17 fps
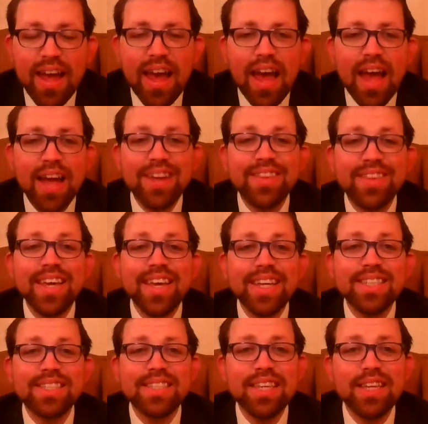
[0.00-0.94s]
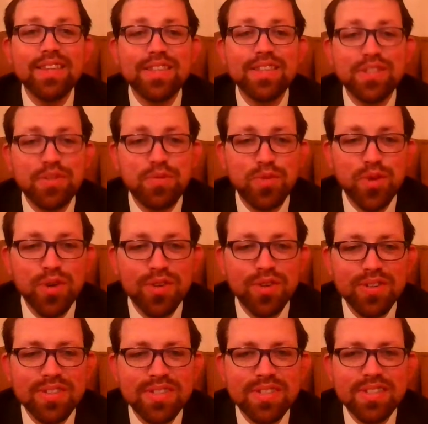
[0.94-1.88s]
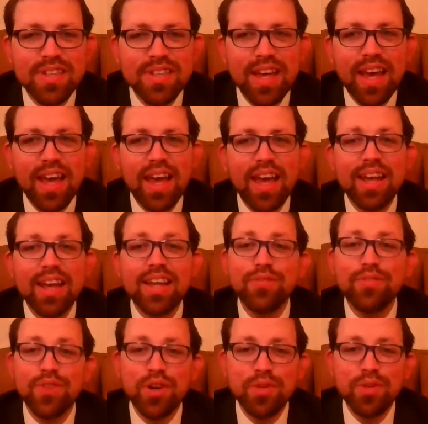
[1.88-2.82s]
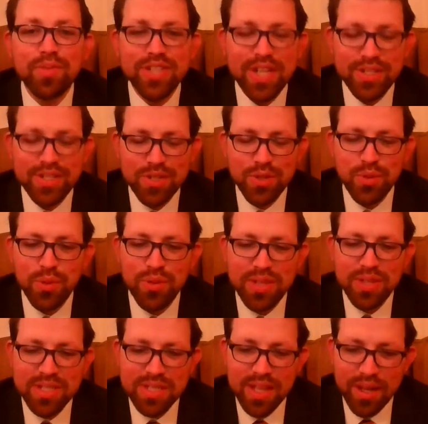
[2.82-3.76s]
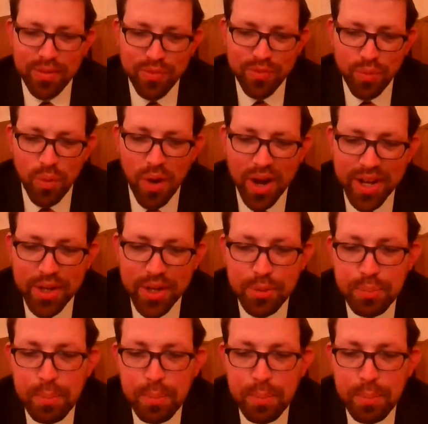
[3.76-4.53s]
and they sing this verse, and it very much has to do with his life. Why? It